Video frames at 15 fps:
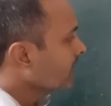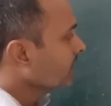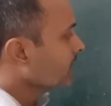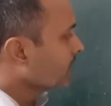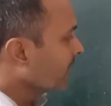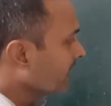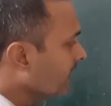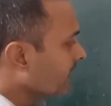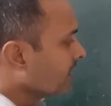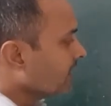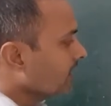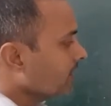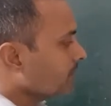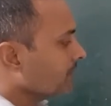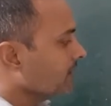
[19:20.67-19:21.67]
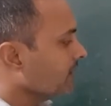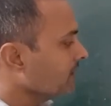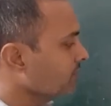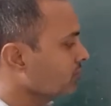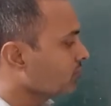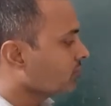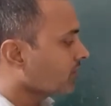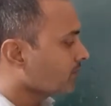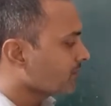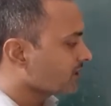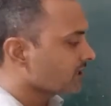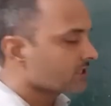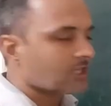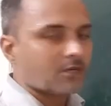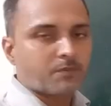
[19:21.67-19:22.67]
parental as well as new
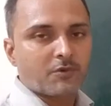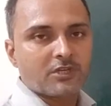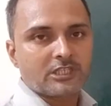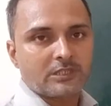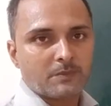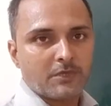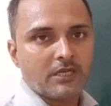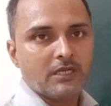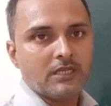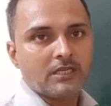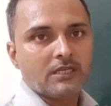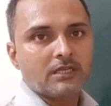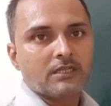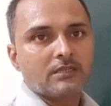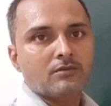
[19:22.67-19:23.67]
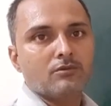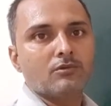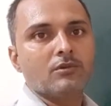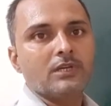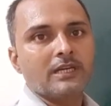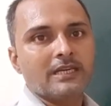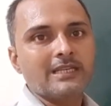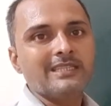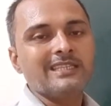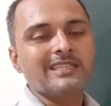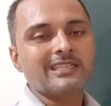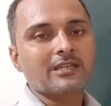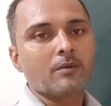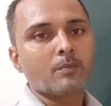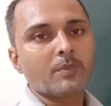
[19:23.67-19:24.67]
combinations are possible, known as
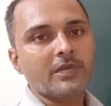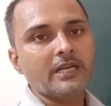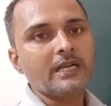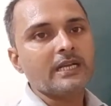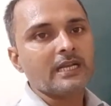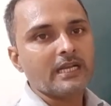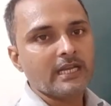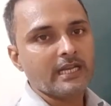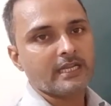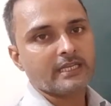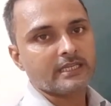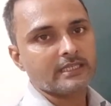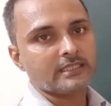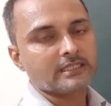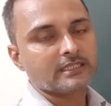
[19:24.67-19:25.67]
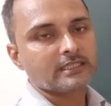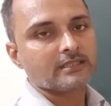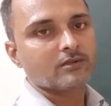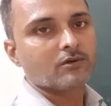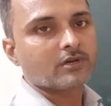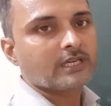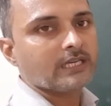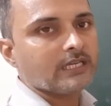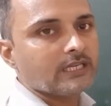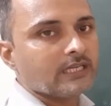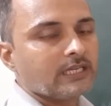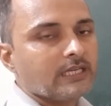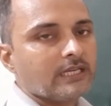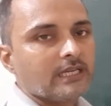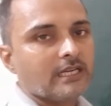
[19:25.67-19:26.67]
incomplete linkage.
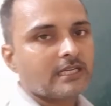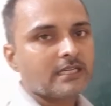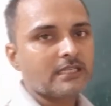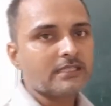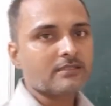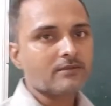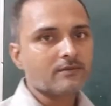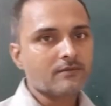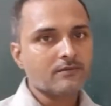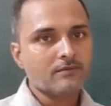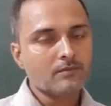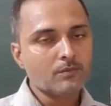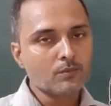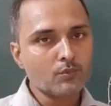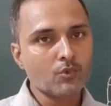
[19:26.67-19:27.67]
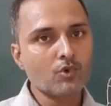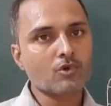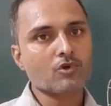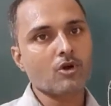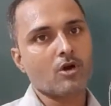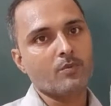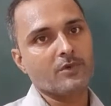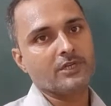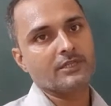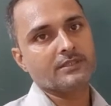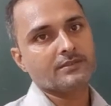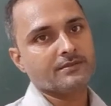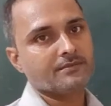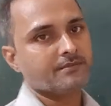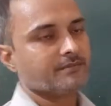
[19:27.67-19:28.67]
Okay, it is more common
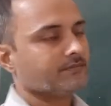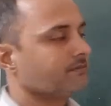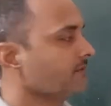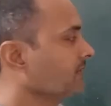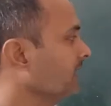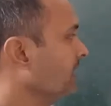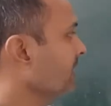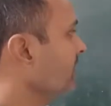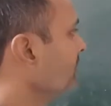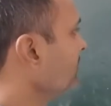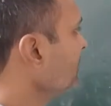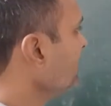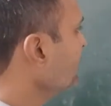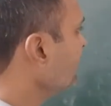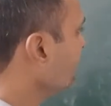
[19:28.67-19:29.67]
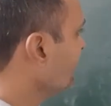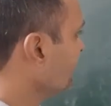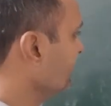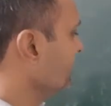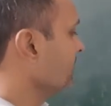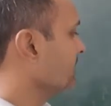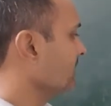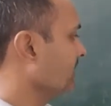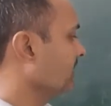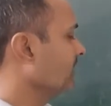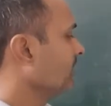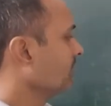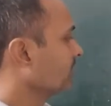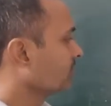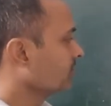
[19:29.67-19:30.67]
in the
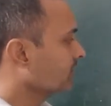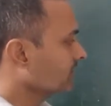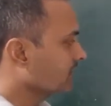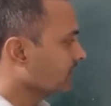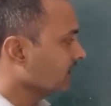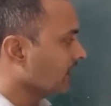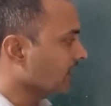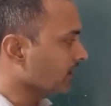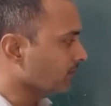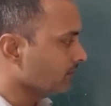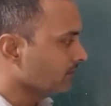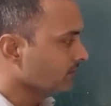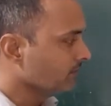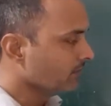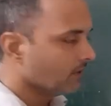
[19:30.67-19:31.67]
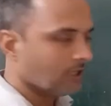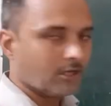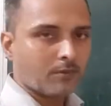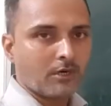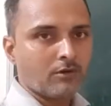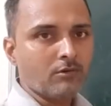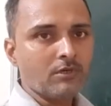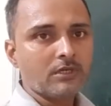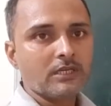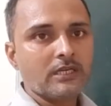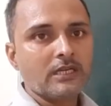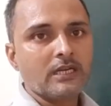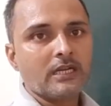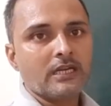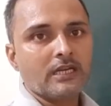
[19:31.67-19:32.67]
nature. So this is all
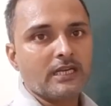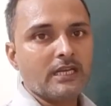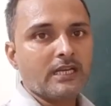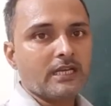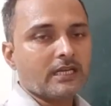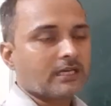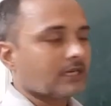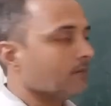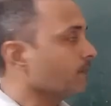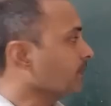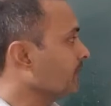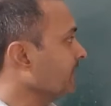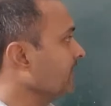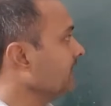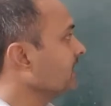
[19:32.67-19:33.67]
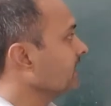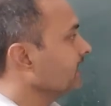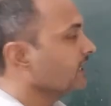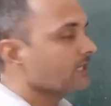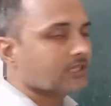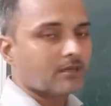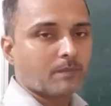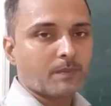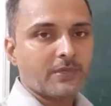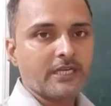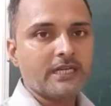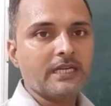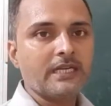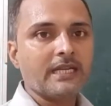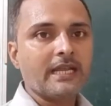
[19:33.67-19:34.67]
about complete and
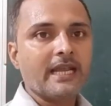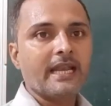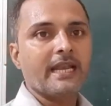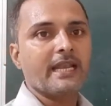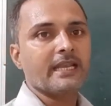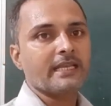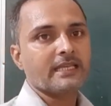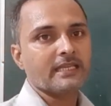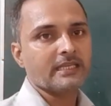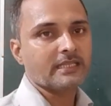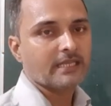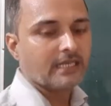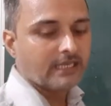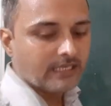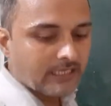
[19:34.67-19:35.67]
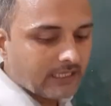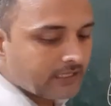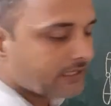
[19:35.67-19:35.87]
incomplete linkage. Let